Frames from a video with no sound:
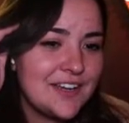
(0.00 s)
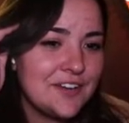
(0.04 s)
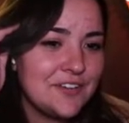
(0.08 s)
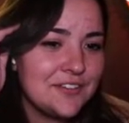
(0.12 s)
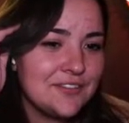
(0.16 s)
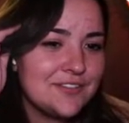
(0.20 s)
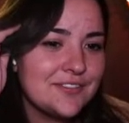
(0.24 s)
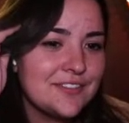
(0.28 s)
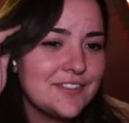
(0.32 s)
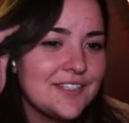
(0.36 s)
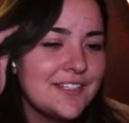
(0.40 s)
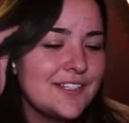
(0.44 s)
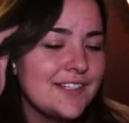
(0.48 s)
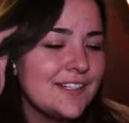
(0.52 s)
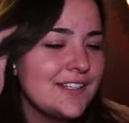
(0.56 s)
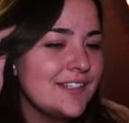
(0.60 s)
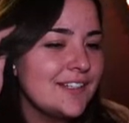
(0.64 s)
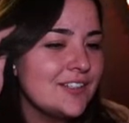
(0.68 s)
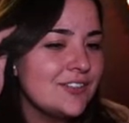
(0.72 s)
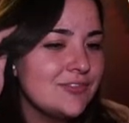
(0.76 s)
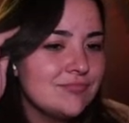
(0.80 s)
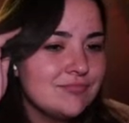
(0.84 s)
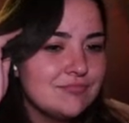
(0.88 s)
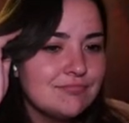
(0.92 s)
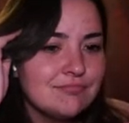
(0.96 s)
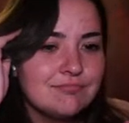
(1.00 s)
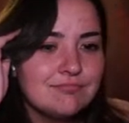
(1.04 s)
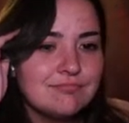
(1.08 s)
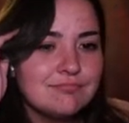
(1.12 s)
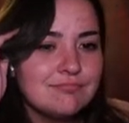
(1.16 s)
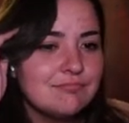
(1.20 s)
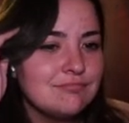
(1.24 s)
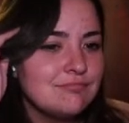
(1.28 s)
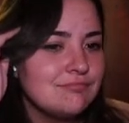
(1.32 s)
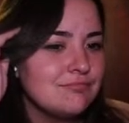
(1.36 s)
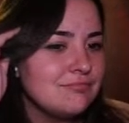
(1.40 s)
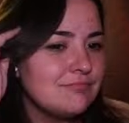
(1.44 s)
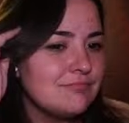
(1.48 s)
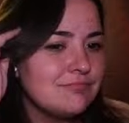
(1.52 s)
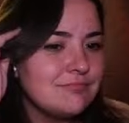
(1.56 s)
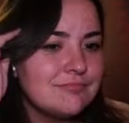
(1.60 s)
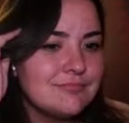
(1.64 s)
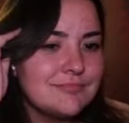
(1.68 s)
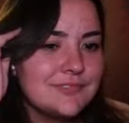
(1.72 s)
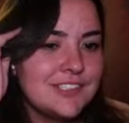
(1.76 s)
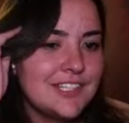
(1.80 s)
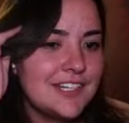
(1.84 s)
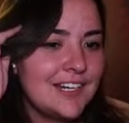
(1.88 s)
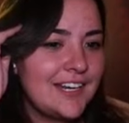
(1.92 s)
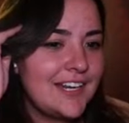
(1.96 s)
queries and you can append queries. And I'm not going
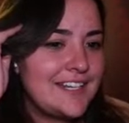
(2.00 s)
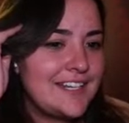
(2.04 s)
to go into that in this